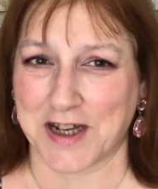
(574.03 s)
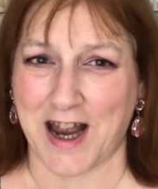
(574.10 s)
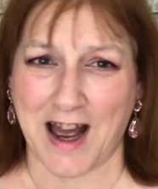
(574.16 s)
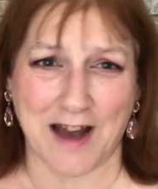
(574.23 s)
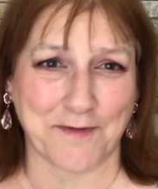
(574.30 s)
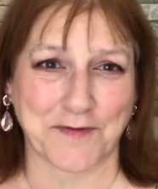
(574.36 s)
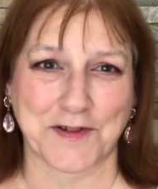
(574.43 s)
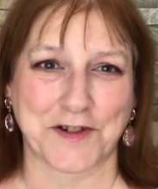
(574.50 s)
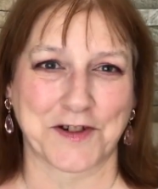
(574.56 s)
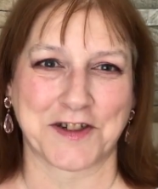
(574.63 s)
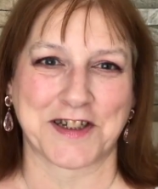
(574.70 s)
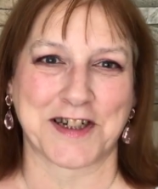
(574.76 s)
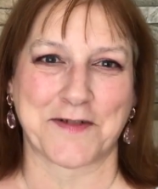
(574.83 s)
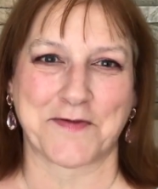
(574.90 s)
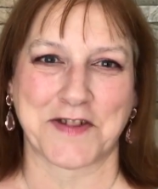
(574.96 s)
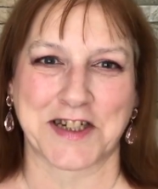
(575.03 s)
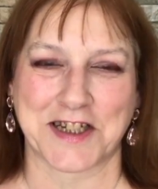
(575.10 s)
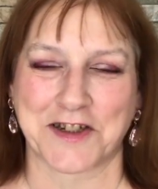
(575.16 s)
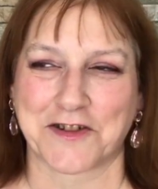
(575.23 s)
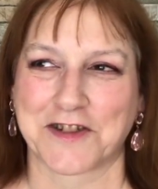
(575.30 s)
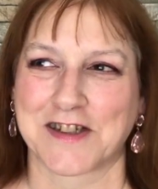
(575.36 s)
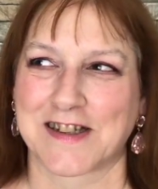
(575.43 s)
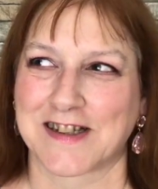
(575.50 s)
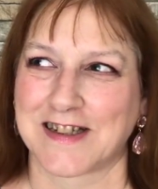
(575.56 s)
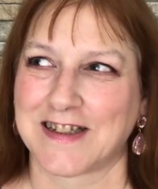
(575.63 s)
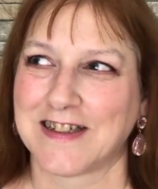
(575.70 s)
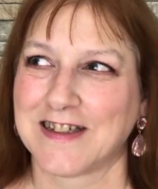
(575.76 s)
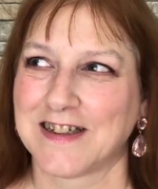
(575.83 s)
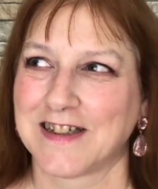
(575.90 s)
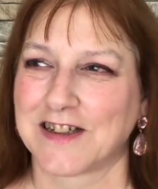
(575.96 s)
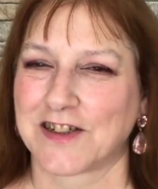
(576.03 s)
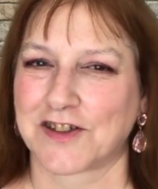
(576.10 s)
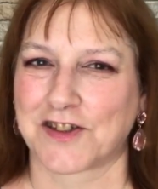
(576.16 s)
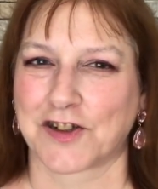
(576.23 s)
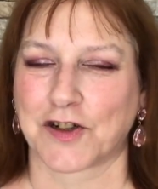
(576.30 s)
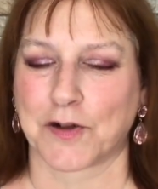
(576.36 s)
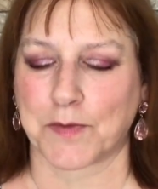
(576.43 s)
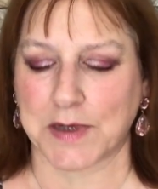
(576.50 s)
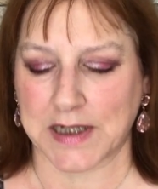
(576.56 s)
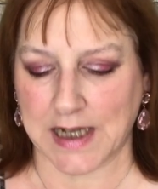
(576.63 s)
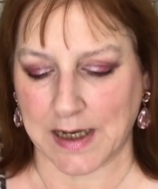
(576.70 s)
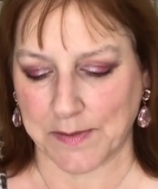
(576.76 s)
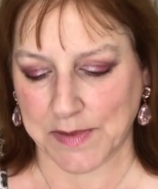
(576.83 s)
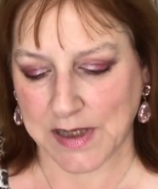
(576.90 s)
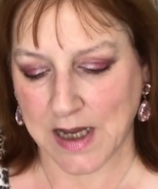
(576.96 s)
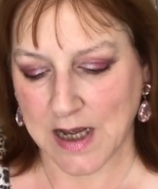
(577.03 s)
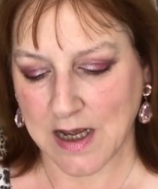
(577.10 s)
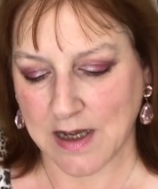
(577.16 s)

I haven't done it every day, honestly, just a couple of times.